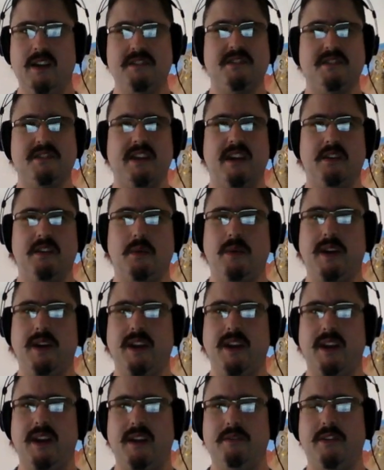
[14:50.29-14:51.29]
scalar
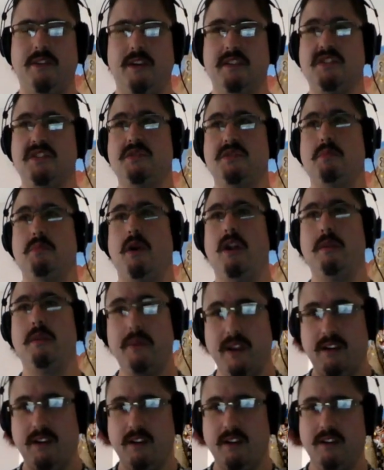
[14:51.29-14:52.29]
wave, smart
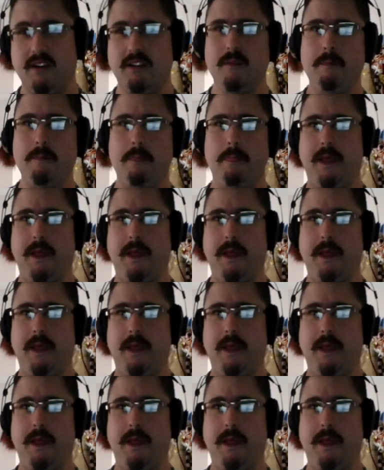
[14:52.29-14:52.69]
meter,